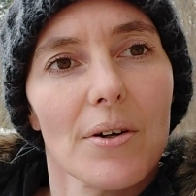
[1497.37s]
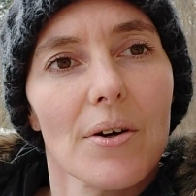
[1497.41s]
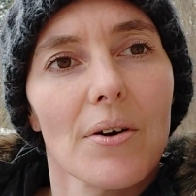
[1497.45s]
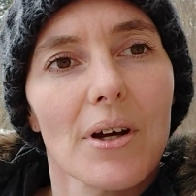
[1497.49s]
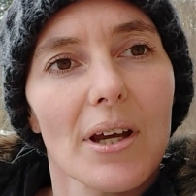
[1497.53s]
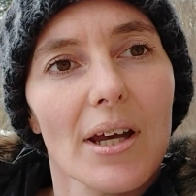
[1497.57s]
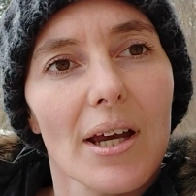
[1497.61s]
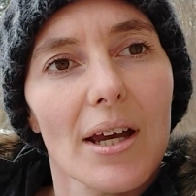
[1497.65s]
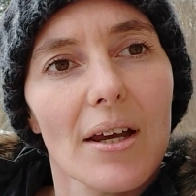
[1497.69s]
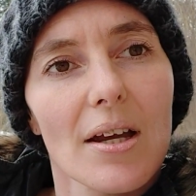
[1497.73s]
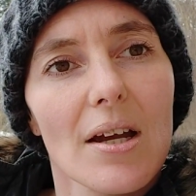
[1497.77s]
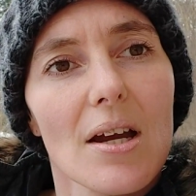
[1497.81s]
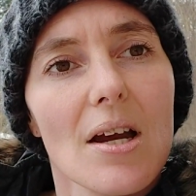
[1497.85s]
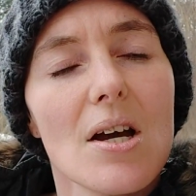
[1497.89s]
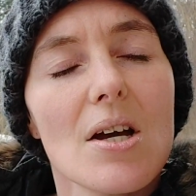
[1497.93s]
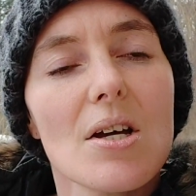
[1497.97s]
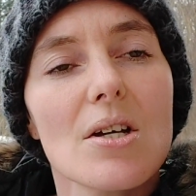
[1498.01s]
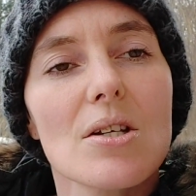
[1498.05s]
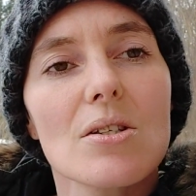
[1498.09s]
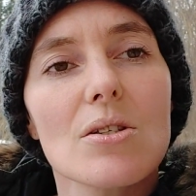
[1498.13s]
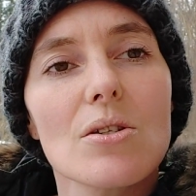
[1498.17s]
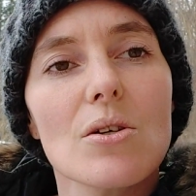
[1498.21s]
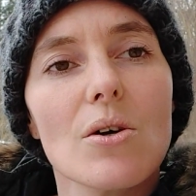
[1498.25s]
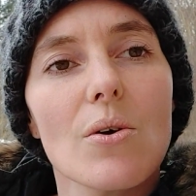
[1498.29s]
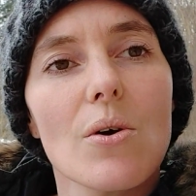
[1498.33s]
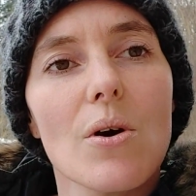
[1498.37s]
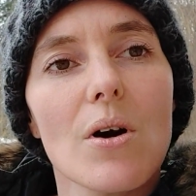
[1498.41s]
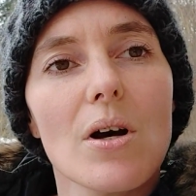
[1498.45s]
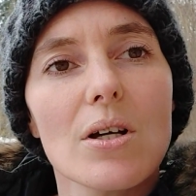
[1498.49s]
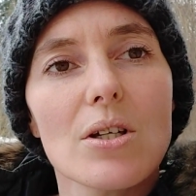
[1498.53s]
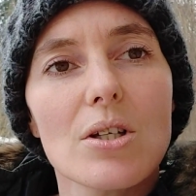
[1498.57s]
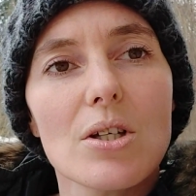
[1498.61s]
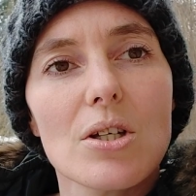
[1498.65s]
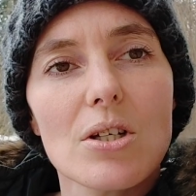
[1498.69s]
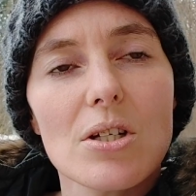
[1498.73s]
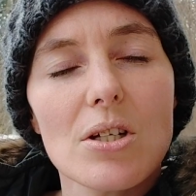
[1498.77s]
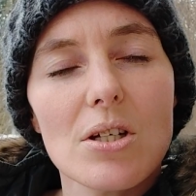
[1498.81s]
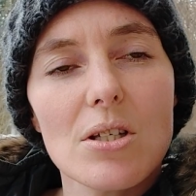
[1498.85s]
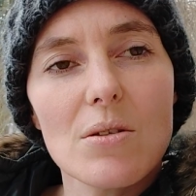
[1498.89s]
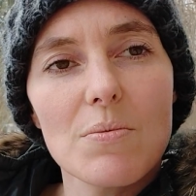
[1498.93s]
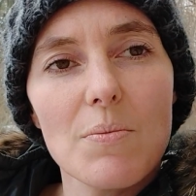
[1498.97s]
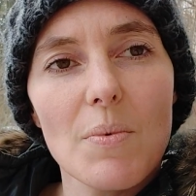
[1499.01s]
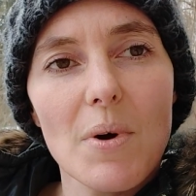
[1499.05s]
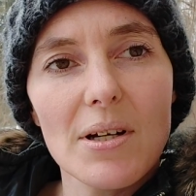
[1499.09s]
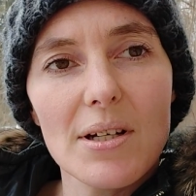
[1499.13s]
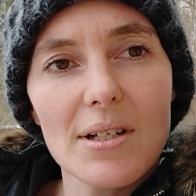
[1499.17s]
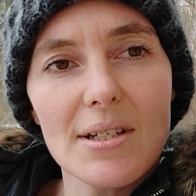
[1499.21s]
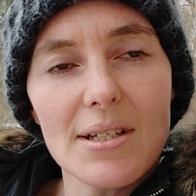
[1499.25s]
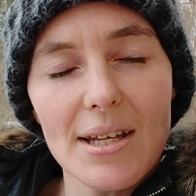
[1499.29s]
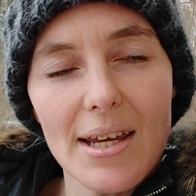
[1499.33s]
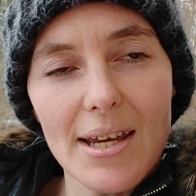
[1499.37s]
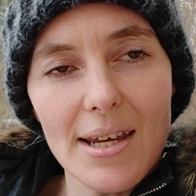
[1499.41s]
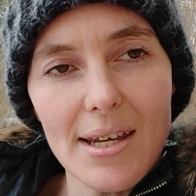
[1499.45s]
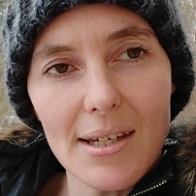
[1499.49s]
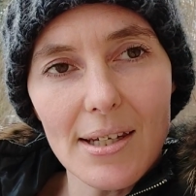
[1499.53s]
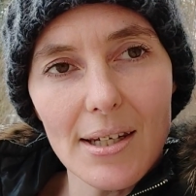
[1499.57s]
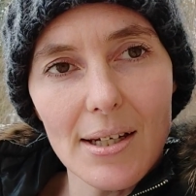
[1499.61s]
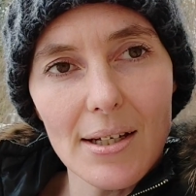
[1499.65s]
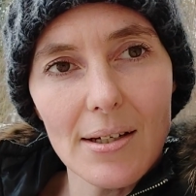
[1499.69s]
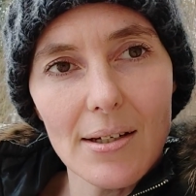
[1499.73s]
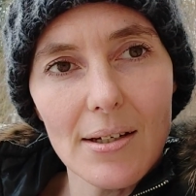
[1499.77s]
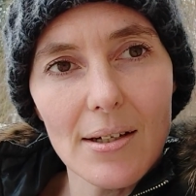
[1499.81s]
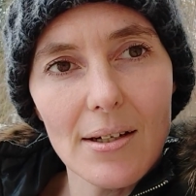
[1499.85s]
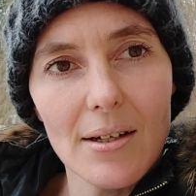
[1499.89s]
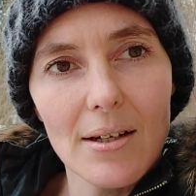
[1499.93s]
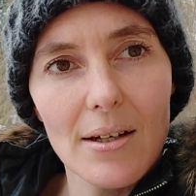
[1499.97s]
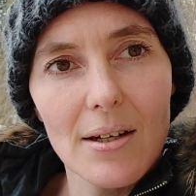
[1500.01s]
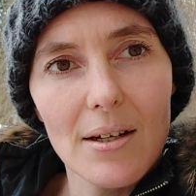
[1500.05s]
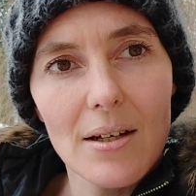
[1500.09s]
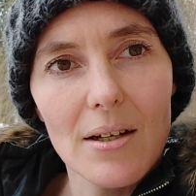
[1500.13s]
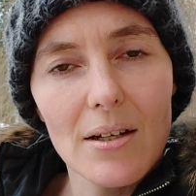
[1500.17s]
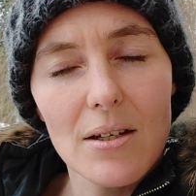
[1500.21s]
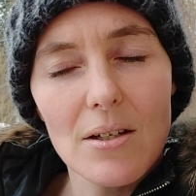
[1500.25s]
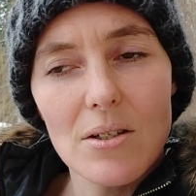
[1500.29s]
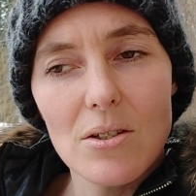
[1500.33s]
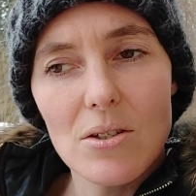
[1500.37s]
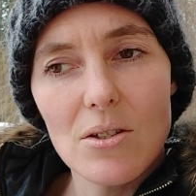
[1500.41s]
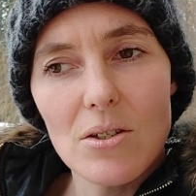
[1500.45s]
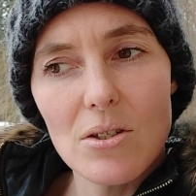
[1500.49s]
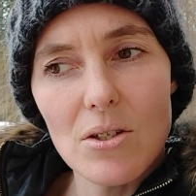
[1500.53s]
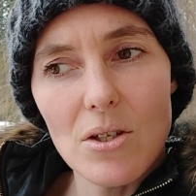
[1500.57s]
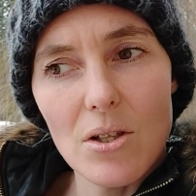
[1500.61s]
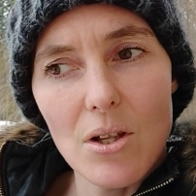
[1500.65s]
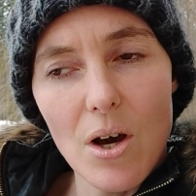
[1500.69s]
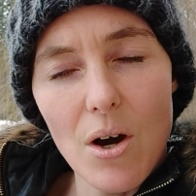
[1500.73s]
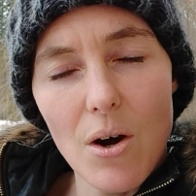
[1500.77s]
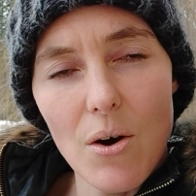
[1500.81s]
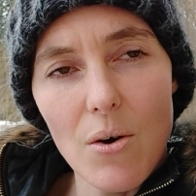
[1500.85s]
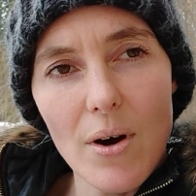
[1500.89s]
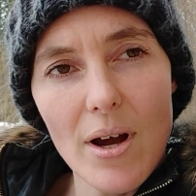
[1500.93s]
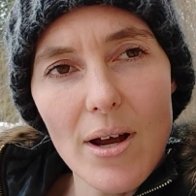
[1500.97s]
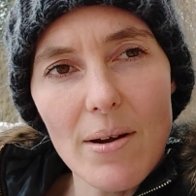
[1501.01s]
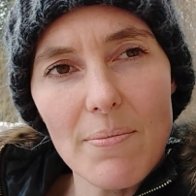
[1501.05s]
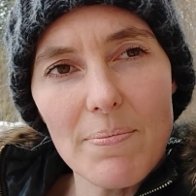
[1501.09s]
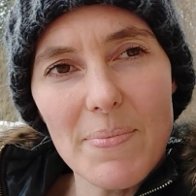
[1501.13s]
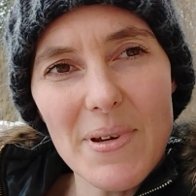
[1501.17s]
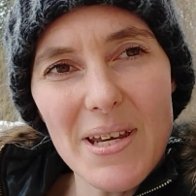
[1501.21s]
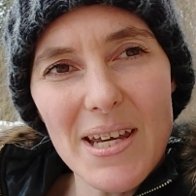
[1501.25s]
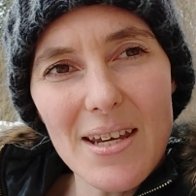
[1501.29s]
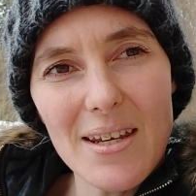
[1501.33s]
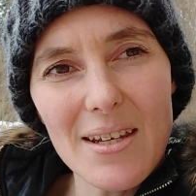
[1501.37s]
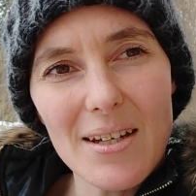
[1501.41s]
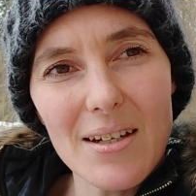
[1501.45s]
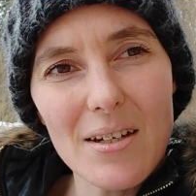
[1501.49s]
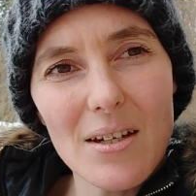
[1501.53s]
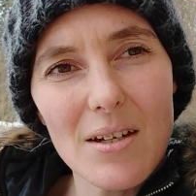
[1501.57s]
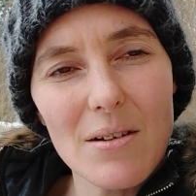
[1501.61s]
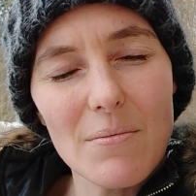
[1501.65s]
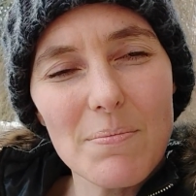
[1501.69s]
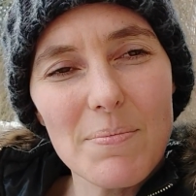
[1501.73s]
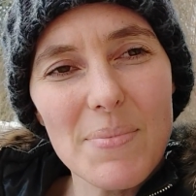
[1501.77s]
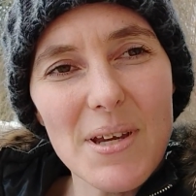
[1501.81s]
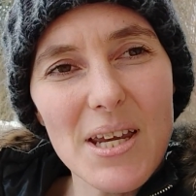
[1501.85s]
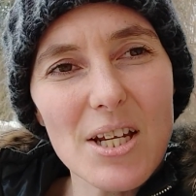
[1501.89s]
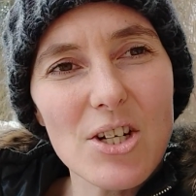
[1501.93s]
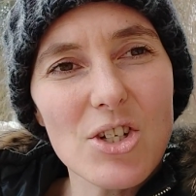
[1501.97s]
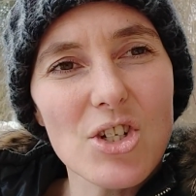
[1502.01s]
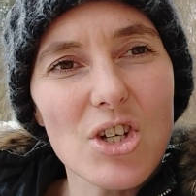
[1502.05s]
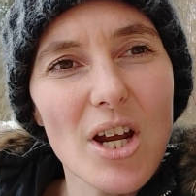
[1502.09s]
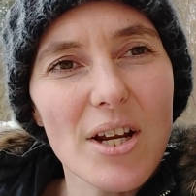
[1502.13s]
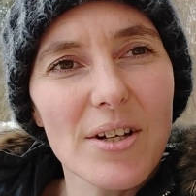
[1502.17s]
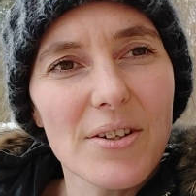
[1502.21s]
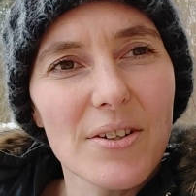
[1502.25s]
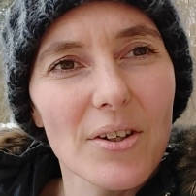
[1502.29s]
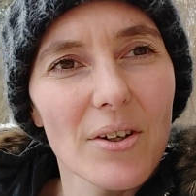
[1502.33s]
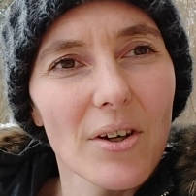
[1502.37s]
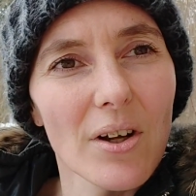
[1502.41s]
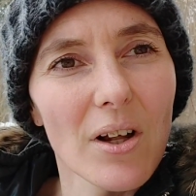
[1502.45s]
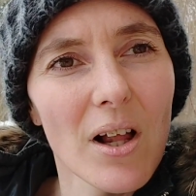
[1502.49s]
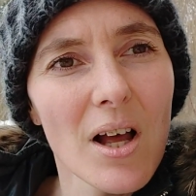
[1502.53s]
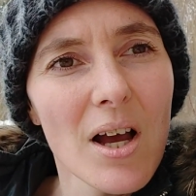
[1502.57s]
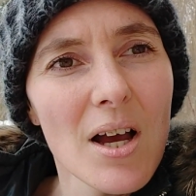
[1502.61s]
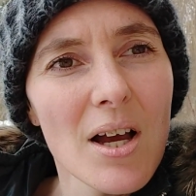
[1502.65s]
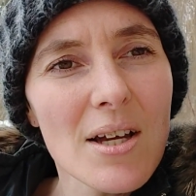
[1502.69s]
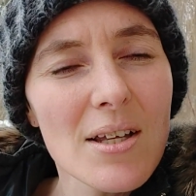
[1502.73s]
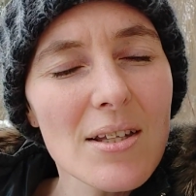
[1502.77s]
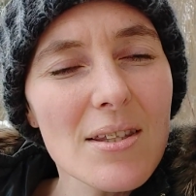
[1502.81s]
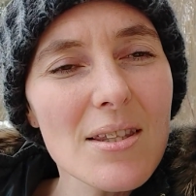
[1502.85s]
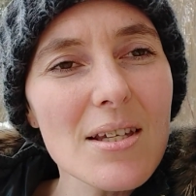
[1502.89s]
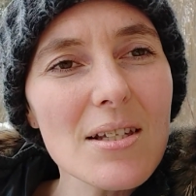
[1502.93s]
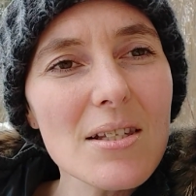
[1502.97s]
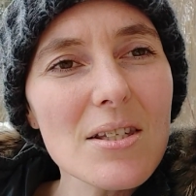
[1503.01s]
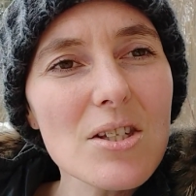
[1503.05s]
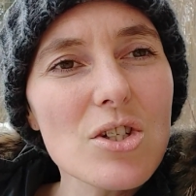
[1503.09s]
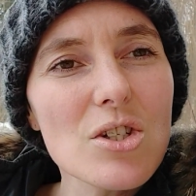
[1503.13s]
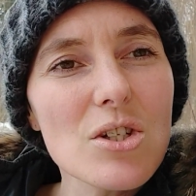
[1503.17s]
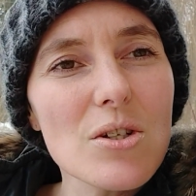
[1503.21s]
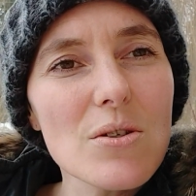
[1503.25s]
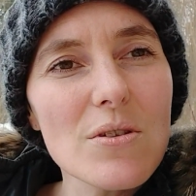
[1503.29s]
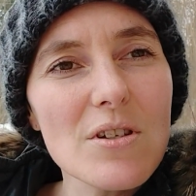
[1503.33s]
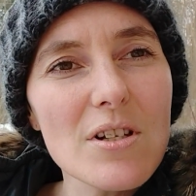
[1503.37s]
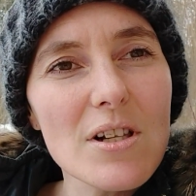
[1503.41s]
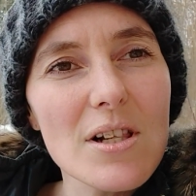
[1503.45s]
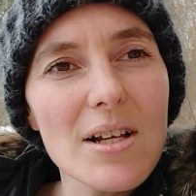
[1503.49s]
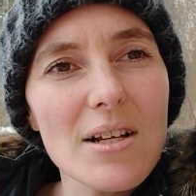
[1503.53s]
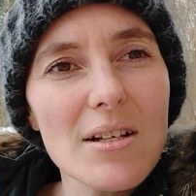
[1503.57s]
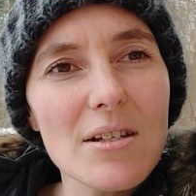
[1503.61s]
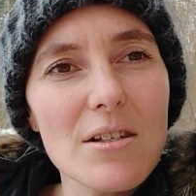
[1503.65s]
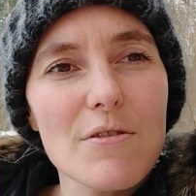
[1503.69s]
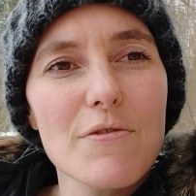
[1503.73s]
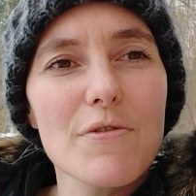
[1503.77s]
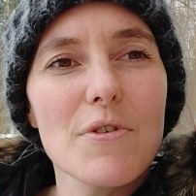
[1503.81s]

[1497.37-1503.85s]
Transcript: Okay, so you just want to take it slow and be gentle. This juice cleanse